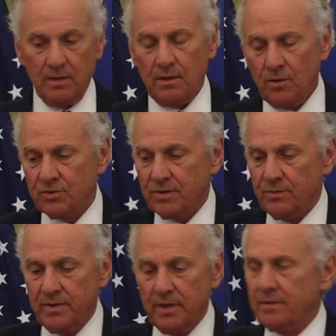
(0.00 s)

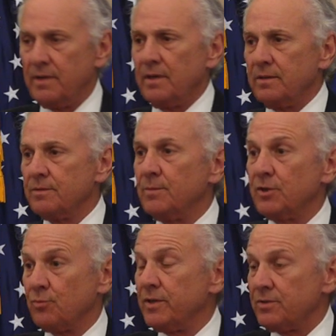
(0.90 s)
also did as
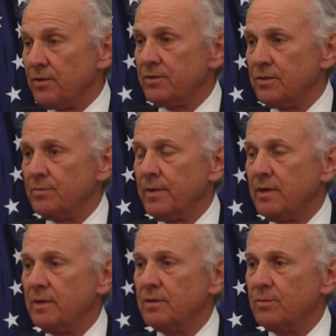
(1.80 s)
much research as we
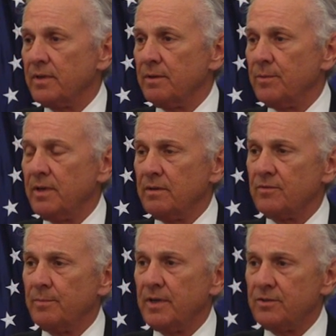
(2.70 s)
could when the
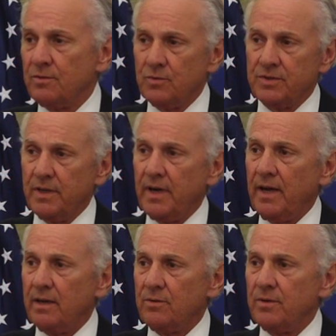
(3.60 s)
information was
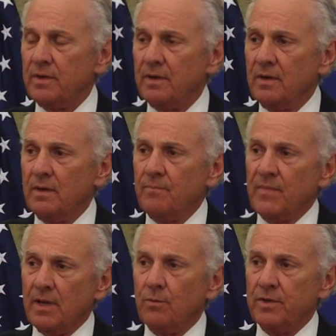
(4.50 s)
inadequate.
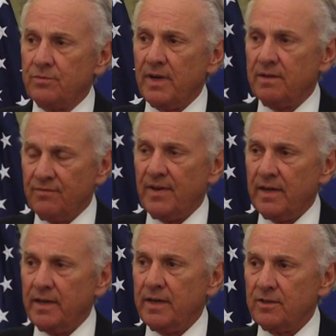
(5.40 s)
That we tried to
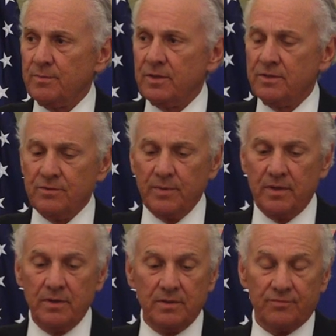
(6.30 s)
find out as much as we
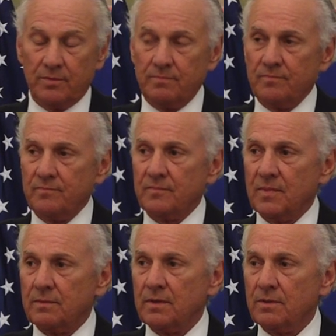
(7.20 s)
could from
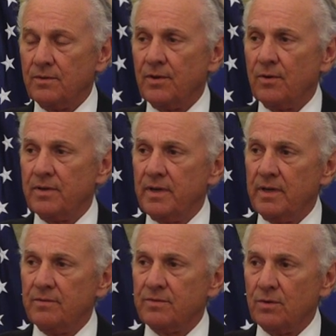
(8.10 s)

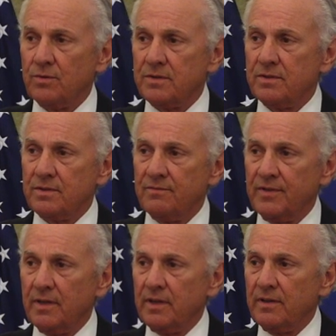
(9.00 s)
authoritative sources to
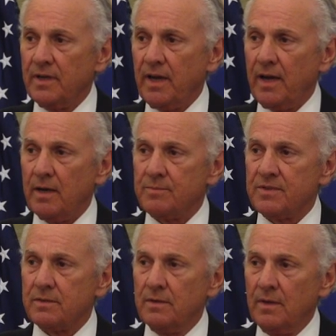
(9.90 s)
fill in the
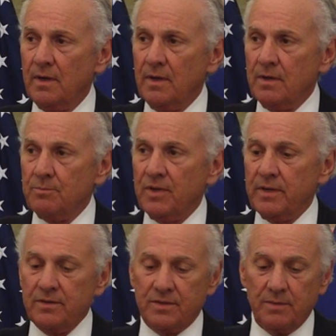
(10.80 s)
gaps. But
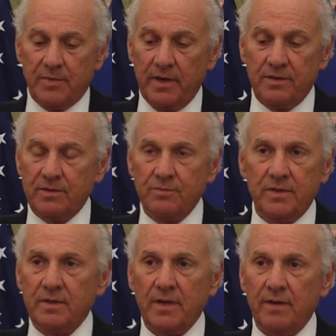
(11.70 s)
in some cases, we
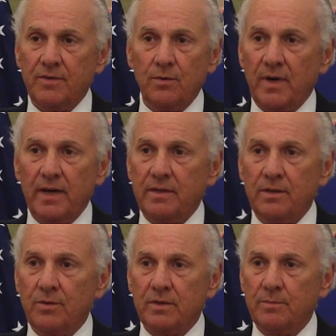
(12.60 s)
just have no idea
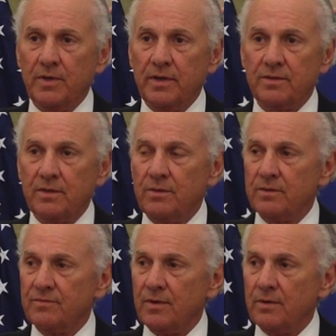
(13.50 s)
what the money's going
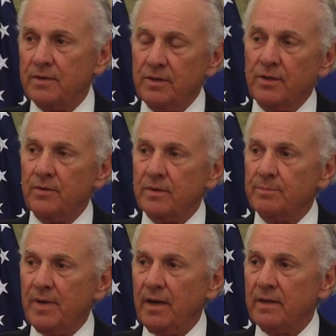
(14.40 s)
for. And you know, in the
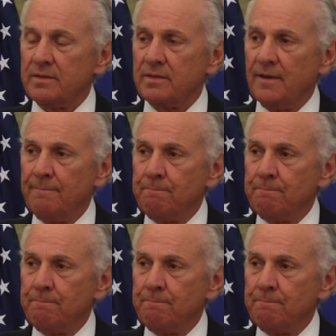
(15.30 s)
past